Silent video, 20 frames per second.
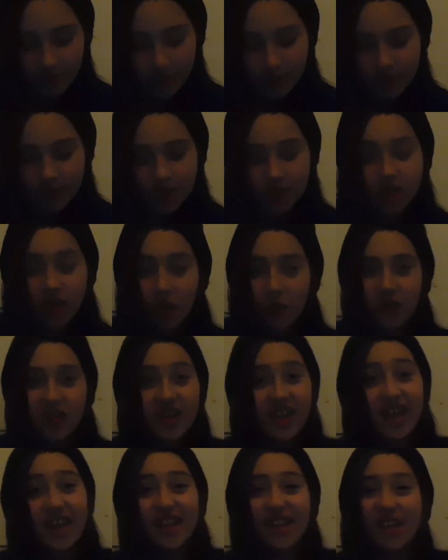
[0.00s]
So are
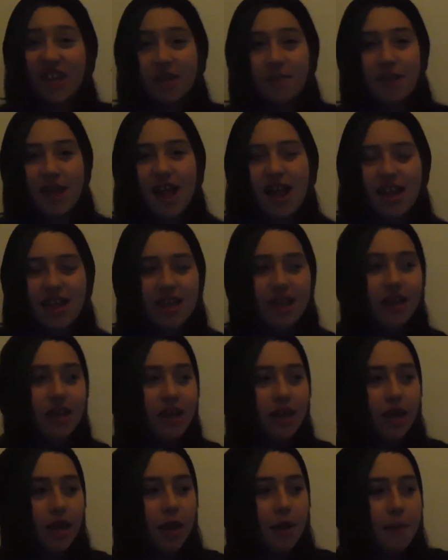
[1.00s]
Kaylee and Maddie.
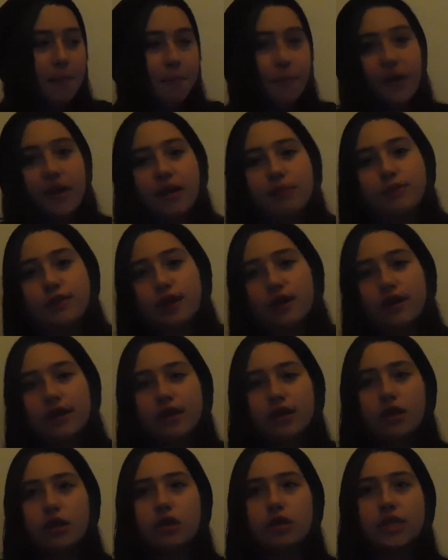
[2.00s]
But I'm turning
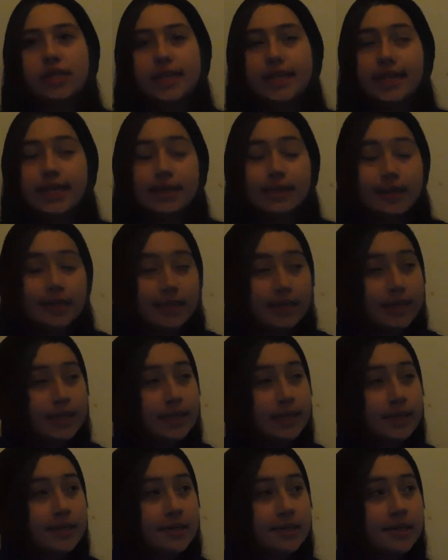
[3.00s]
13
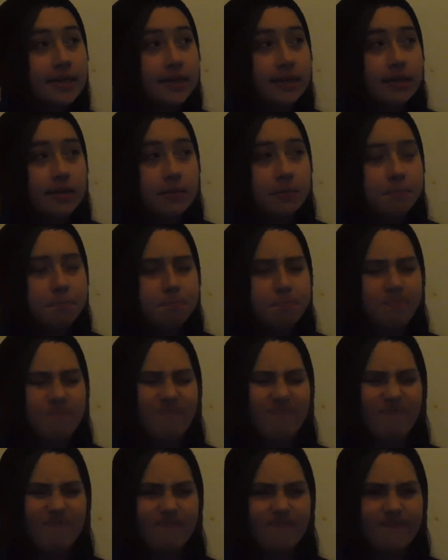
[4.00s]
in,
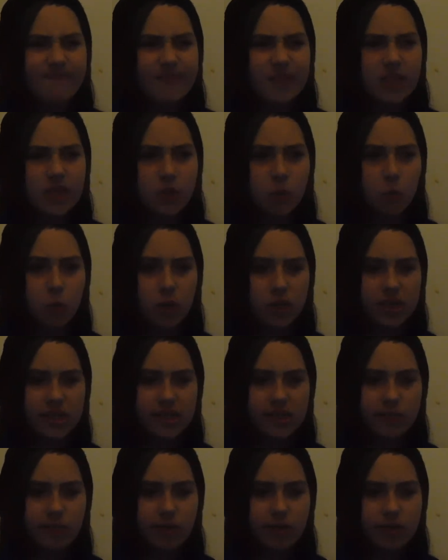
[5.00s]
what's
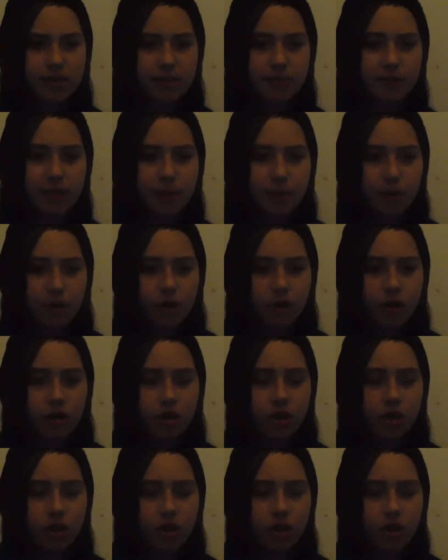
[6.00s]
this month? September,